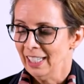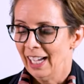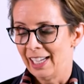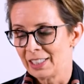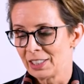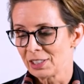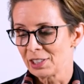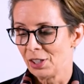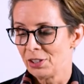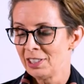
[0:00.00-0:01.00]
And
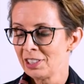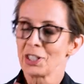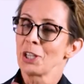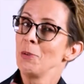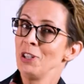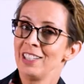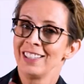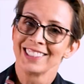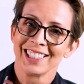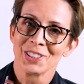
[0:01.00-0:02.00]
so this is the community
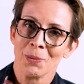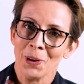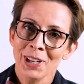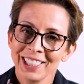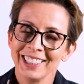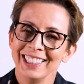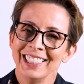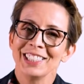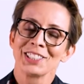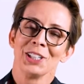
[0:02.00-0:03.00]
that does the work.
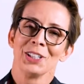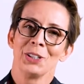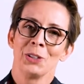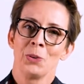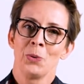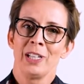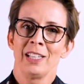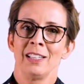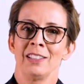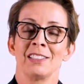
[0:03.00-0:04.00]
So
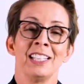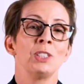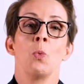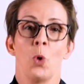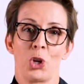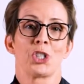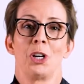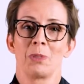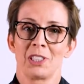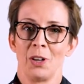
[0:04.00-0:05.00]
these are
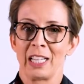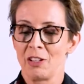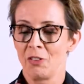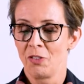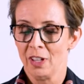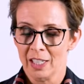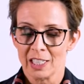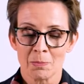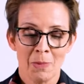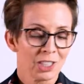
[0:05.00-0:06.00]
workshops. So I give
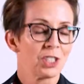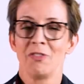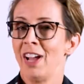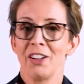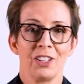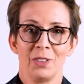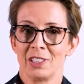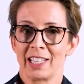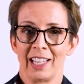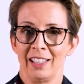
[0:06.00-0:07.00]
as much value as
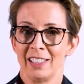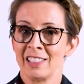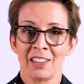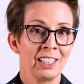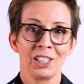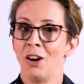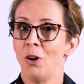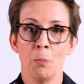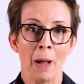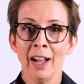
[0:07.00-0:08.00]
I can. There's nothing that I
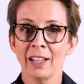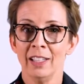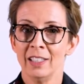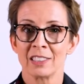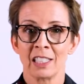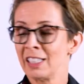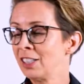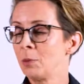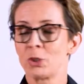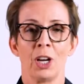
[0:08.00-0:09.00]
hold back, nothing that
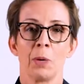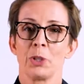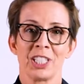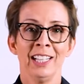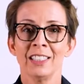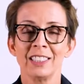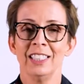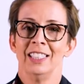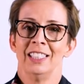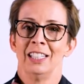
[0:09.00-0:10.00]
I'm trying to protect.
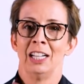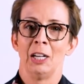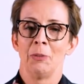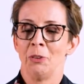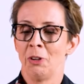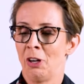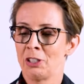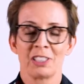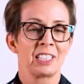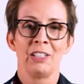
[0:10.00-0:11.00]
I
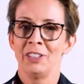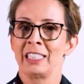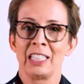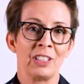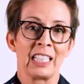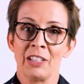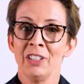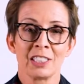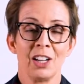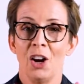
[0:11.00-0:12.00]
just give it and give it and give
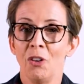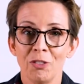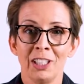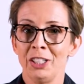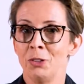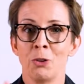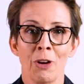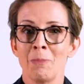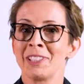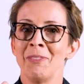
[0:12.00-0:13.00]
it. So hopefully you'll
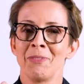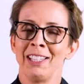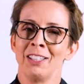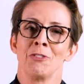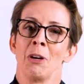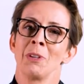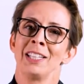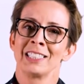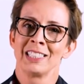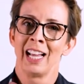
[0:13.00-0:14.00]
grab something and run with
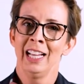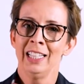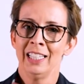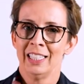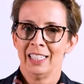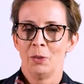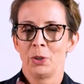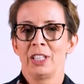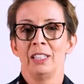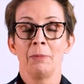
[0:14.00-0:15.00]
it today. I
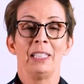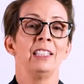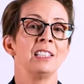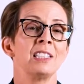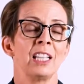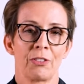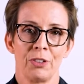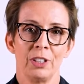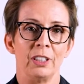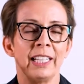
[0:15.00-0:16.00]
want you to be listening
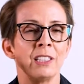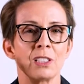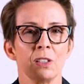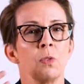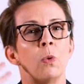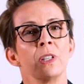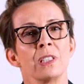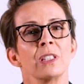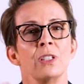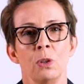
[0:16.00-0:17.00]
through the lens of what is
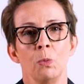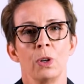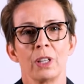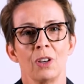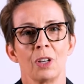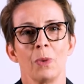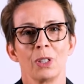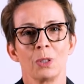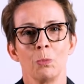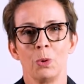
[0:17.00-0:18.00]
it that you're working on and
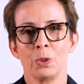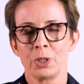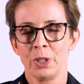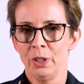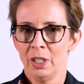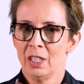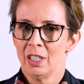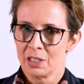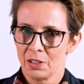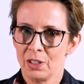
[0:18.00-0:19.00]
most important to you,
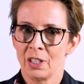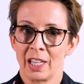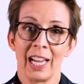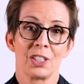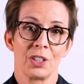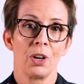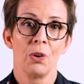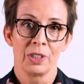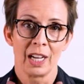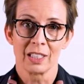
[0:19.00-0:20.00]
so that you can catch the
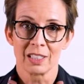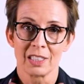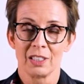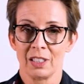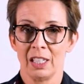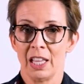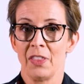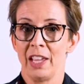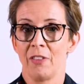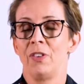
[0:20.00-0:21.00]
gold nuggets that are
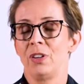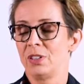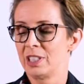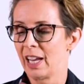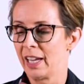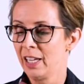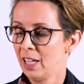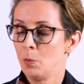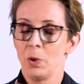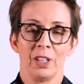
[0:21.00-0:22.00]
there for you today,
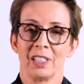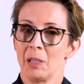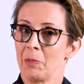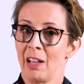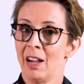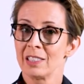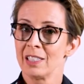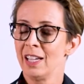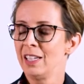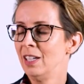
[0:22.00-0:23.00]
whether that's something I
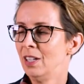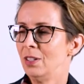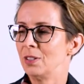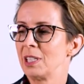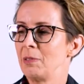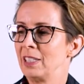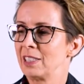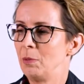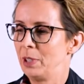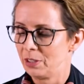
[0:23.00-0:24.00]
say or something that
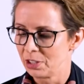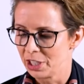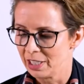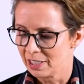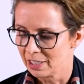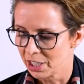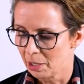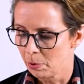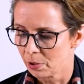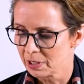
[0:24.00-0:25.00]
someone else shares in the chat
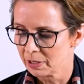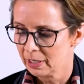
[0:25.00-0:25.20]
box.